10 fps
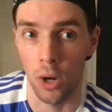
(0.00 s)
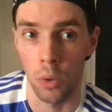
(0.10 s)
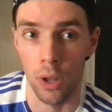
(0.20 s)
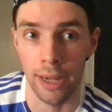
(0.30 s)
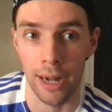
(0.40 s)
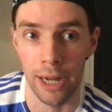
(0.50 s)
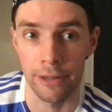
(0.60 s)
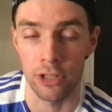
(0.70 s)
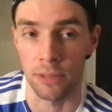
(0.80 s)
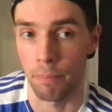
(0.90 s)
Goal line
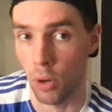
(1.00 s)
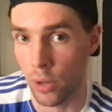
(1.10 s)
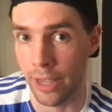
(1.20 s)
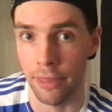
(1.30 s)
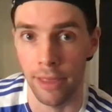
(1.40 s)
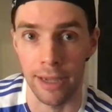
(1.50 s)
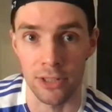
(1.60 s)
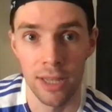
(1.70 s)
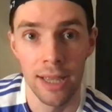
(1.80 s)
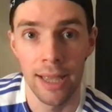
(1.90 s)
clearances, blocking things.